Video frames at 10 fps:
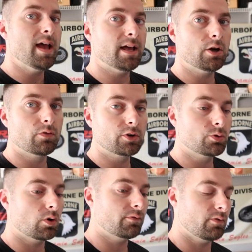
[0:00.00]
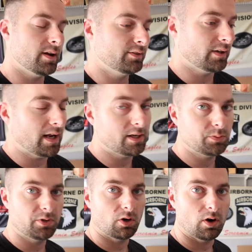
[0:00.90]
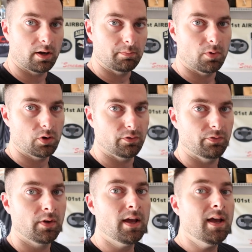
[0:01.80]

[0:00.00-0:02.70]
head over to our friends at HPR Automotive.